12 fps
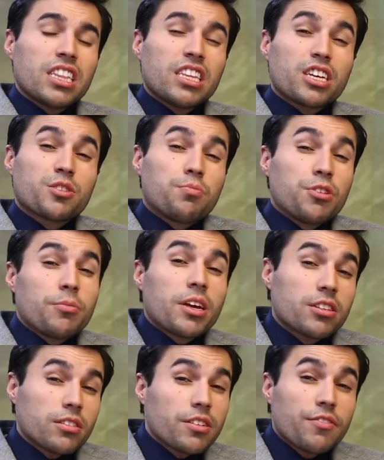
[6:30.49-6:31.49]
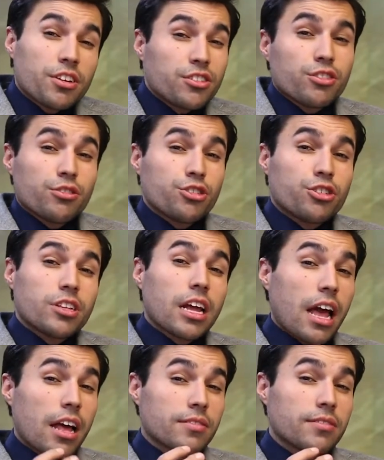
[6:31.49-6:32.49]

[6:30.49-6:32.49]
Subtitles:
They experiment on different solutions that